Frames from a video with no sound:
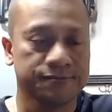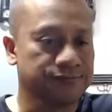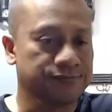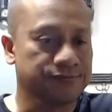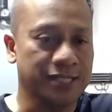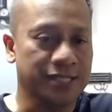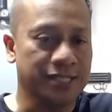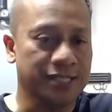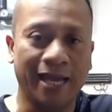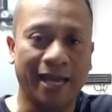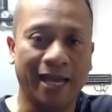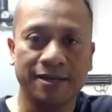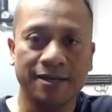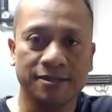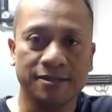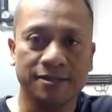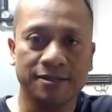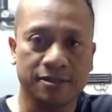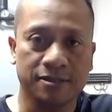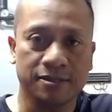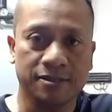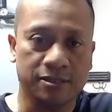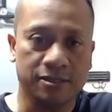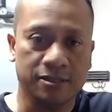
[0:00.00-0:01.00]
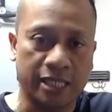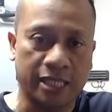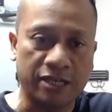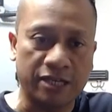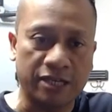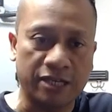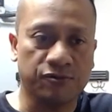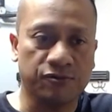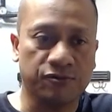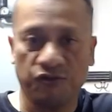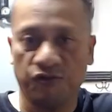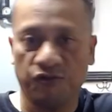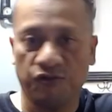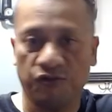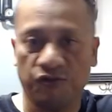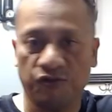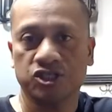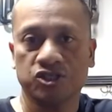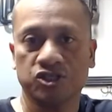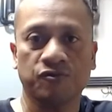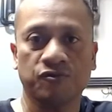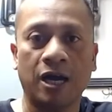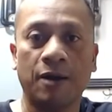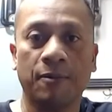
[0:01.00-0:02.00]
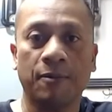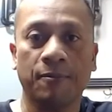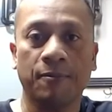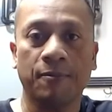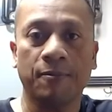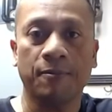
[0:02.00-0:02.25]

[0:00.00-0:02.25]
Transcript: and they crush ground,